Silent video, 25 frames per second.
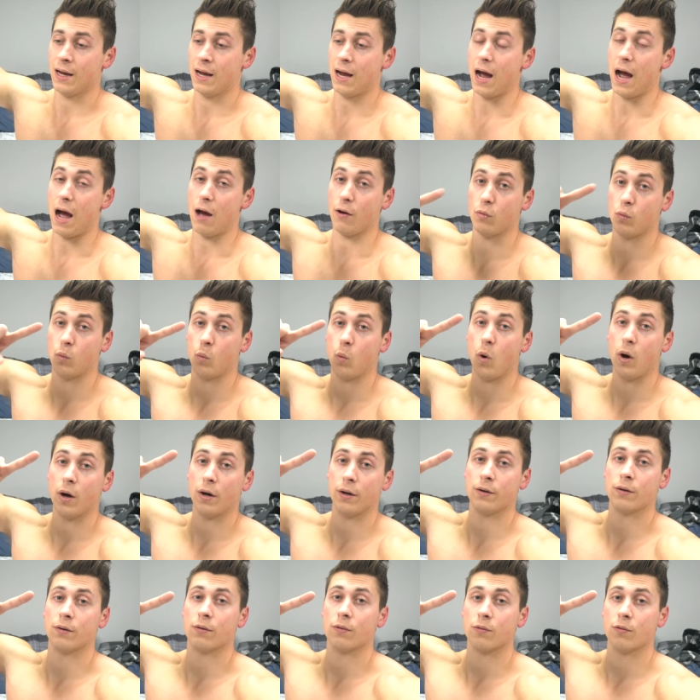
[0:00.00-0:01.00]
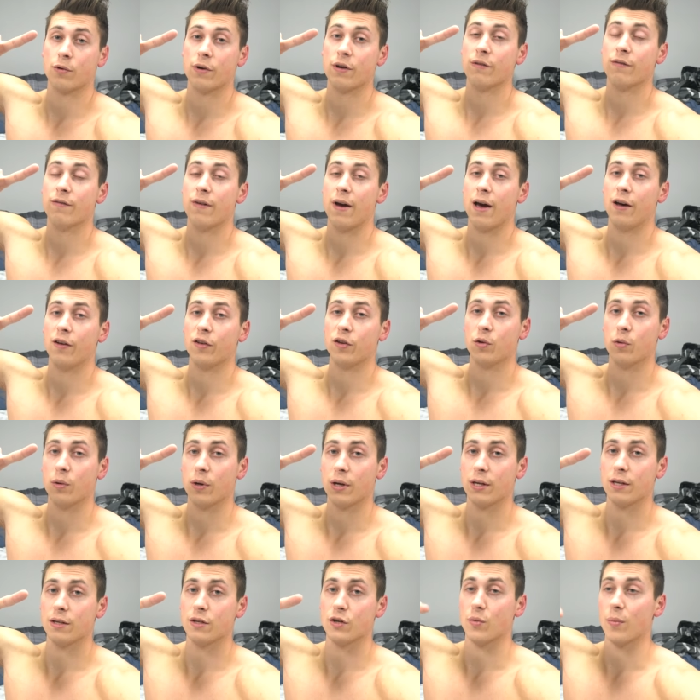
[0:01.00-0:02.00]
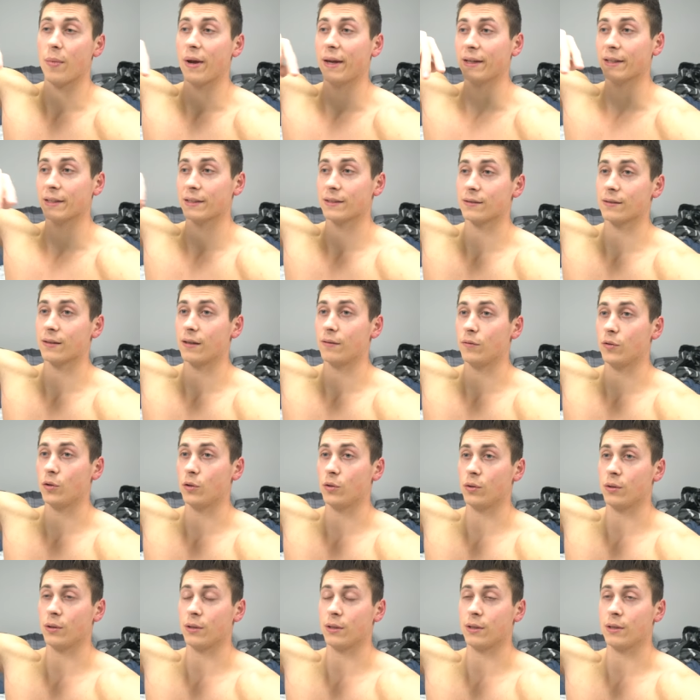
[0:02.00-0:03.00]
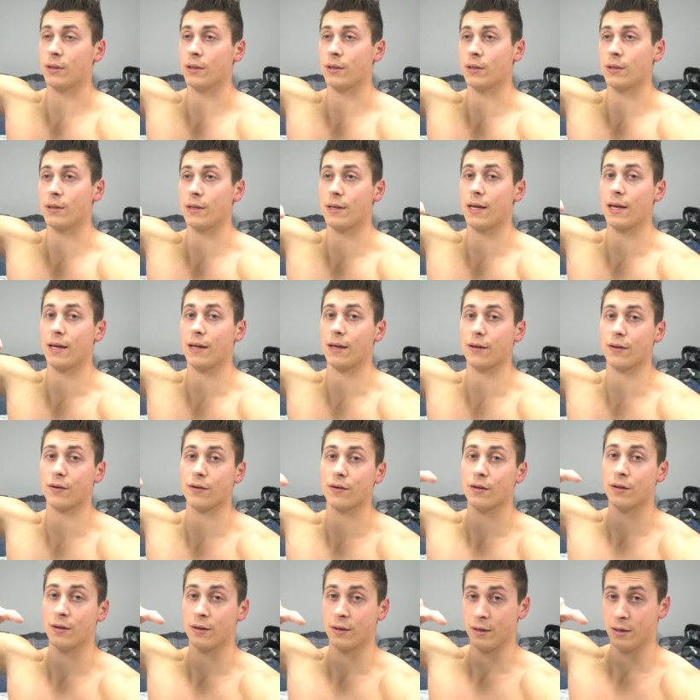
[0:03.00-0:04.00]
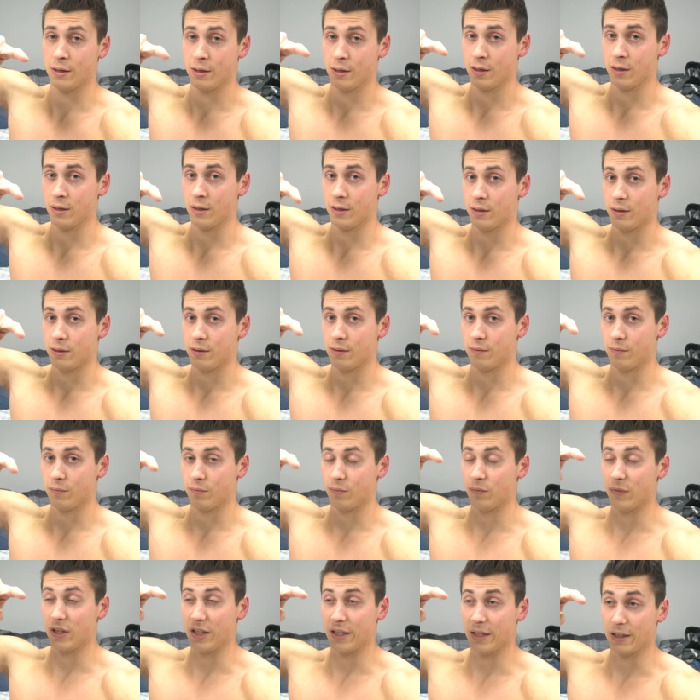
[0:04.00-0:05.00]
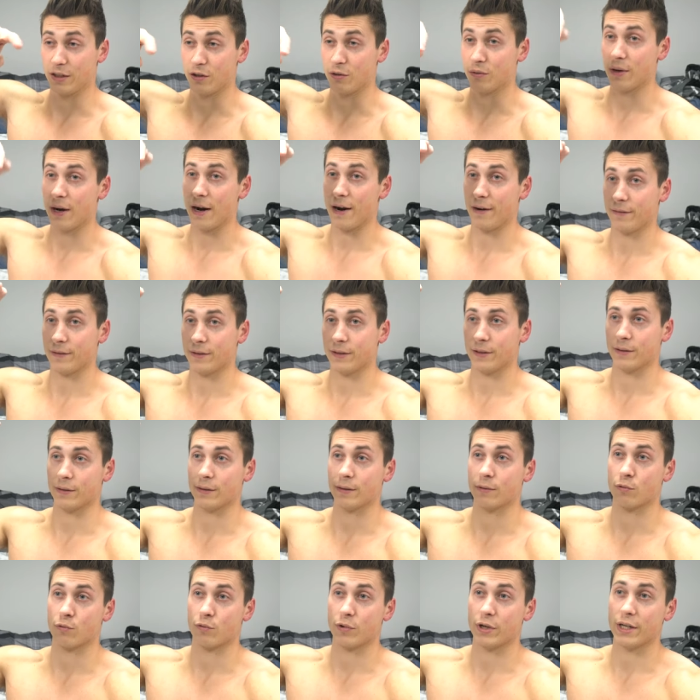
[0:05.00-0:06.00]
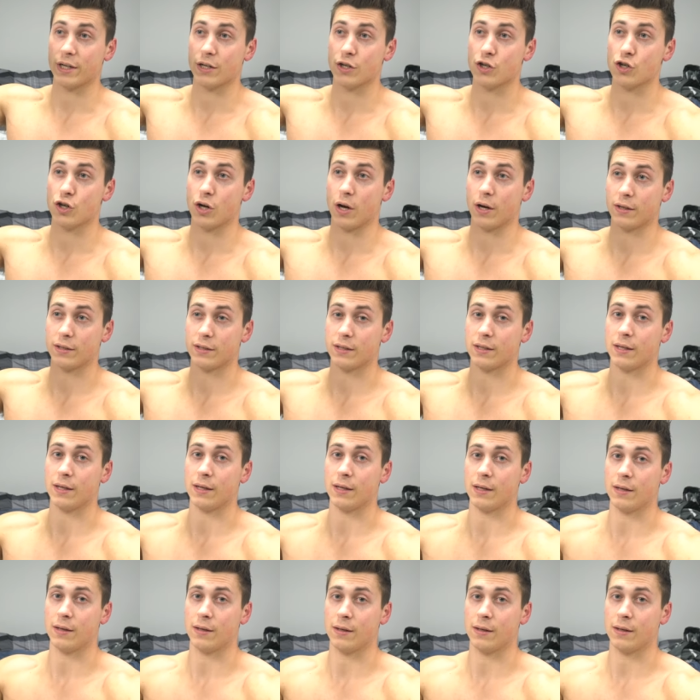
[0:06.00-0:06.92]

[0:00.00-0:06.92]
I would one reevaluate your maintenance level and meaning you'd have to readjust